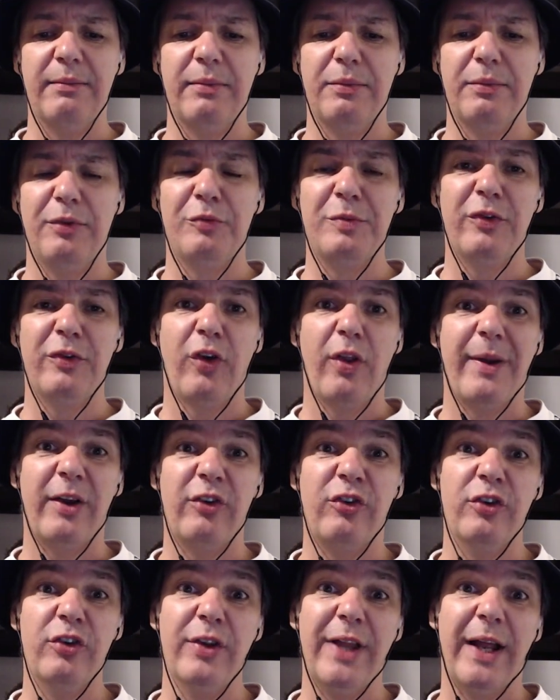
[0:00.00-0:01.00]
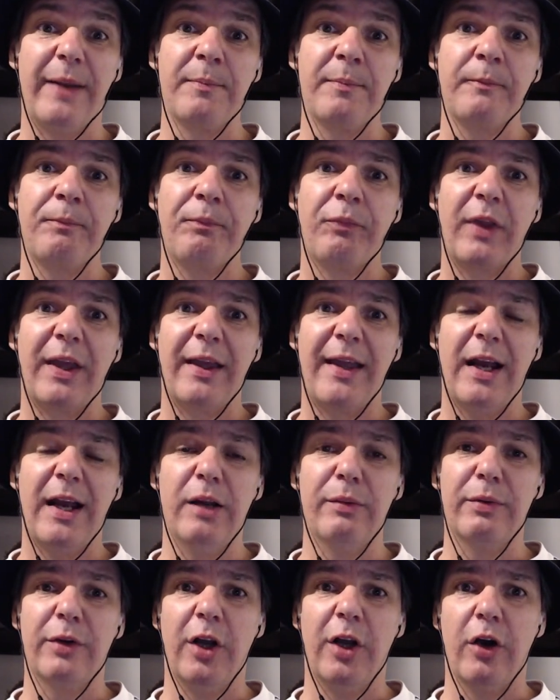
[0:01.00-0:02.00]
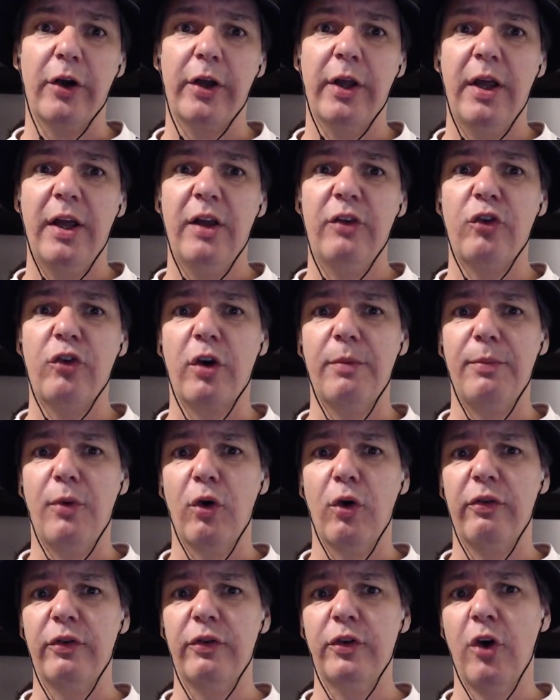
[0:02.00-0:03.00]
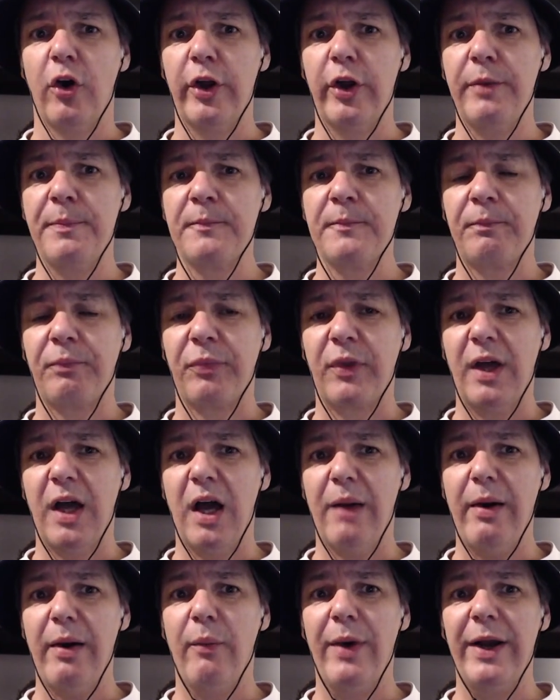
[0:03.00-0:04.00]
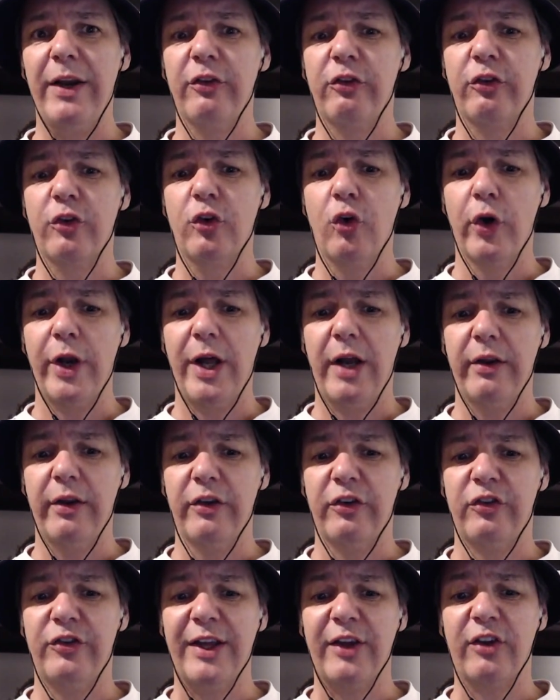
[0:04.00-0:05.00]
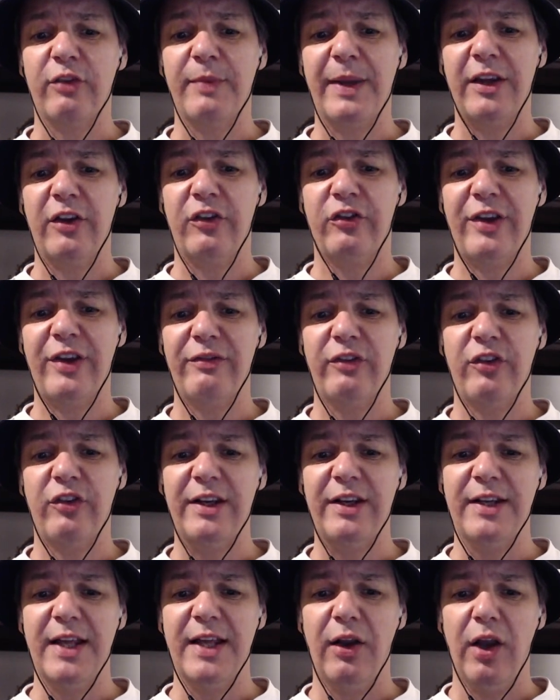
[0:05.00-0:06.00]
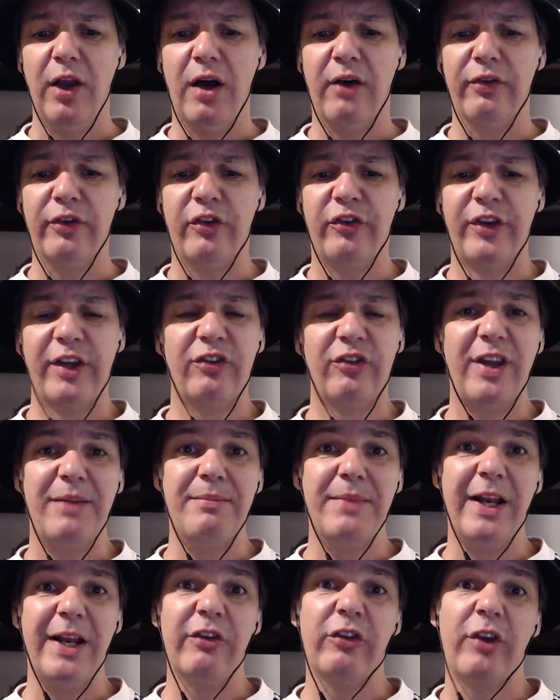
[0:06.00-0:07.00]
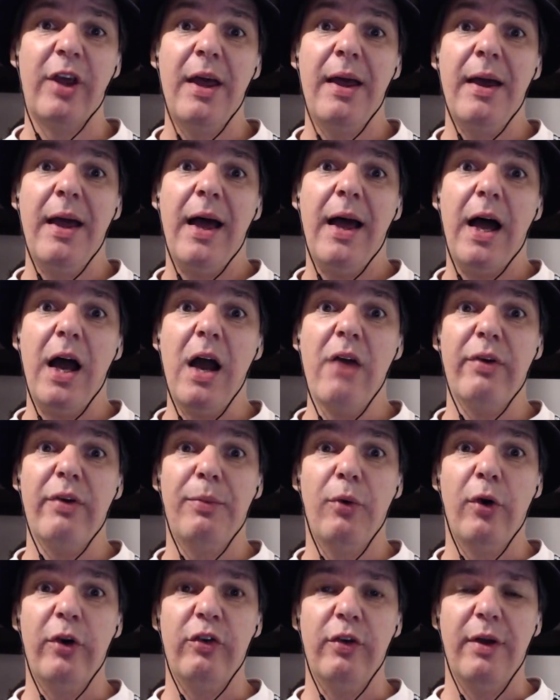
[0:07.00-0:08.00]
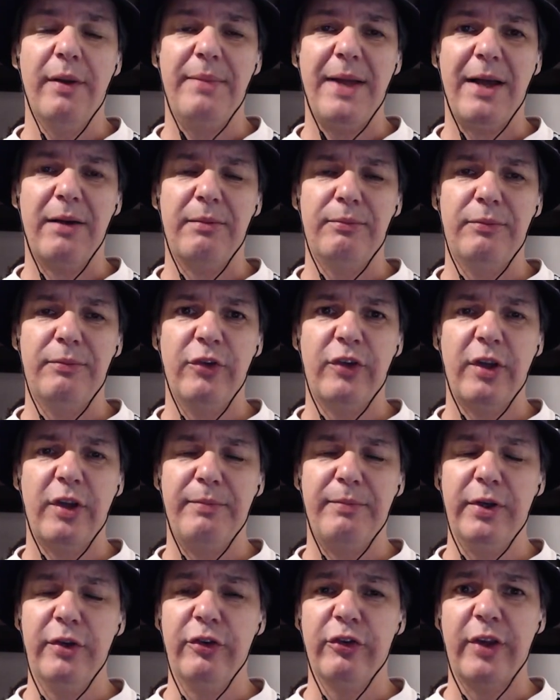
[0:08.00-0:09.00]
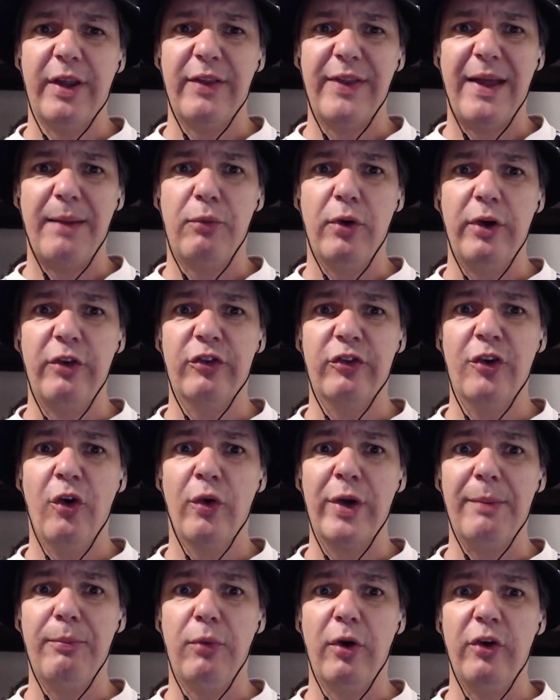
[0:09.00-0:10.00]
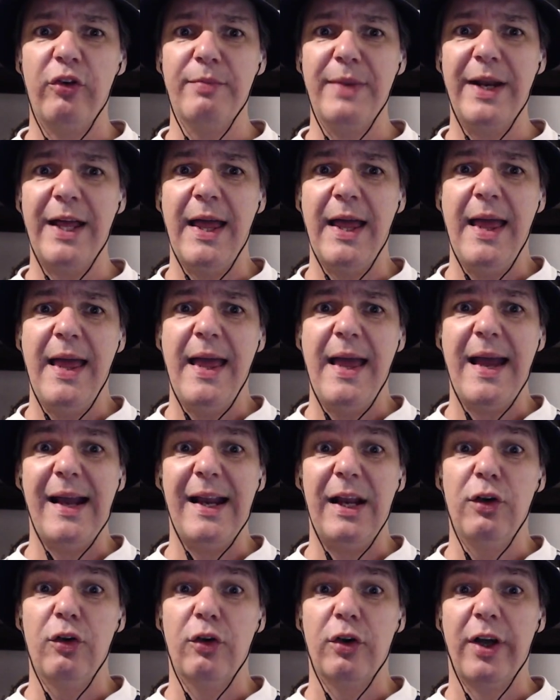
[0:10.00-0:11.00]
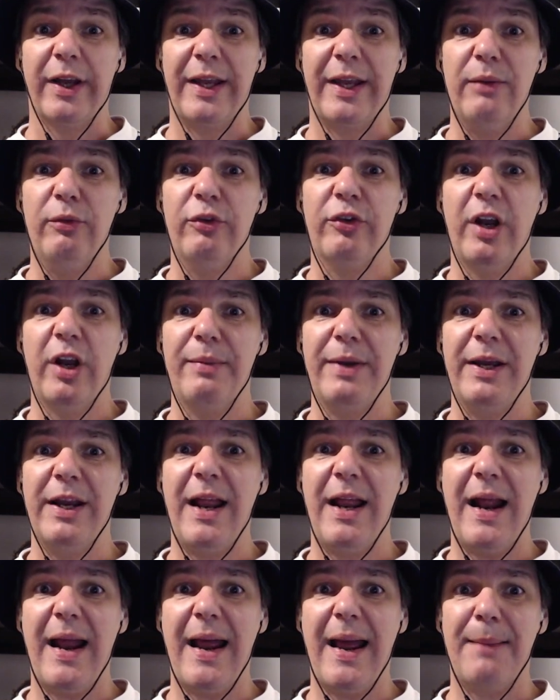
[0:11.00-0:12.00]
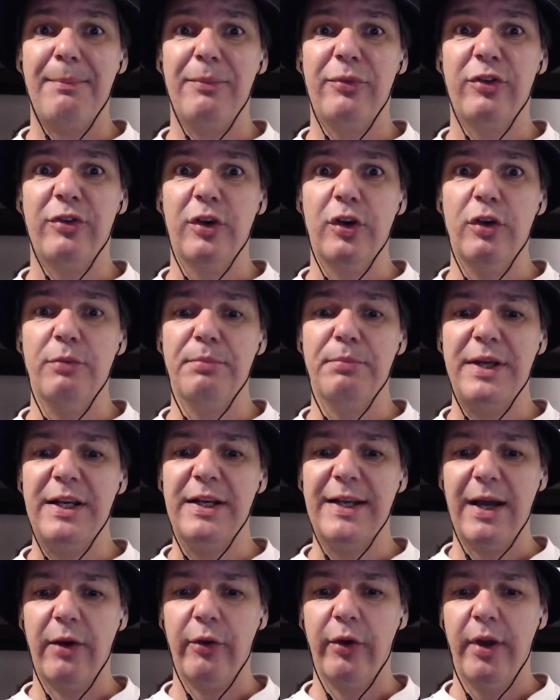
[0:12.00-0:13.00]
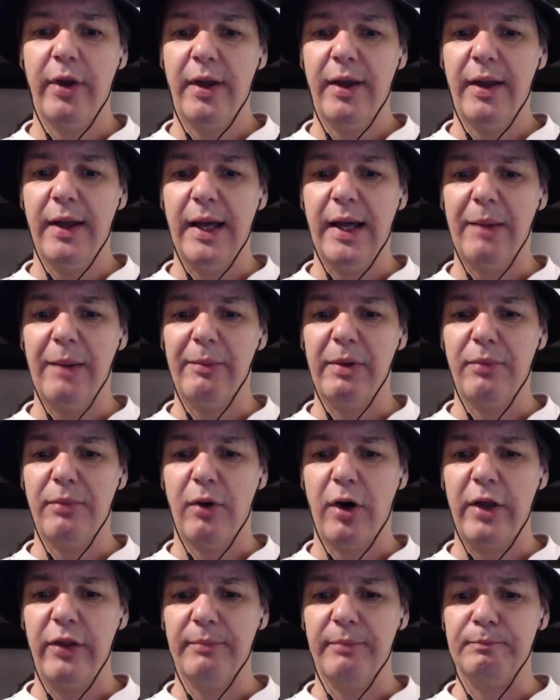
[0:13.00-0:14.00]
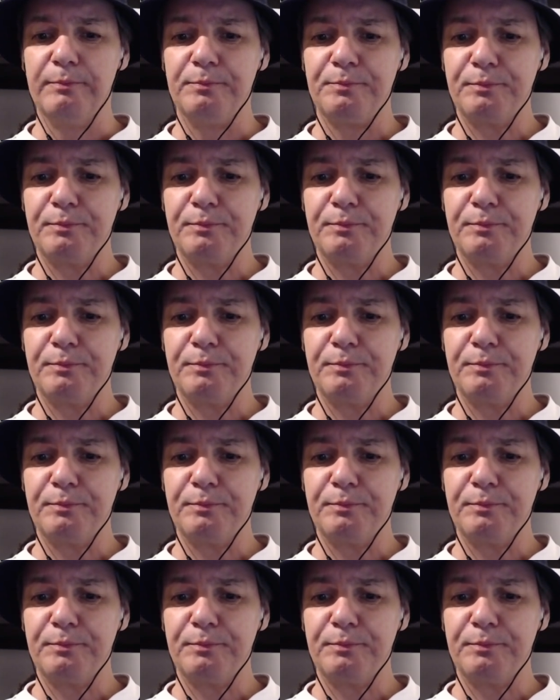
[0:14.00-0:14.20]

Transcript: managed to do that, Caleb Clark took a ball off Nonu and went and scored under the sticks to make it 17-0 after 16 minutes. Over points, about Blues at that point scoring at point a minute, and it looked like it was going to be an absolute beatdown by them.